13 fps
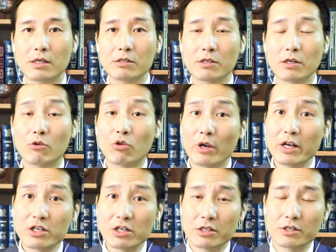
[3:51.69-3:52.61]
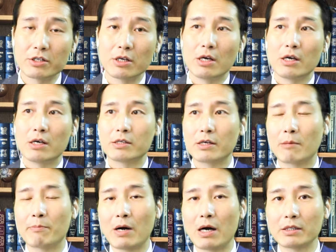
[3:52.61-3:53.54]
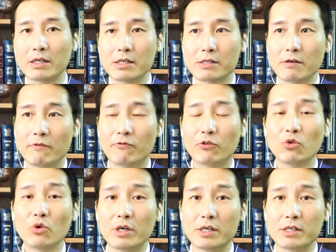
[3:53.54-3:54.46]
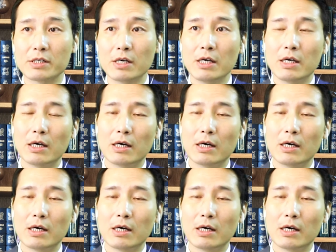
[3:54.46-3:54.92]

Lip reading: secretions, their bodies fluids,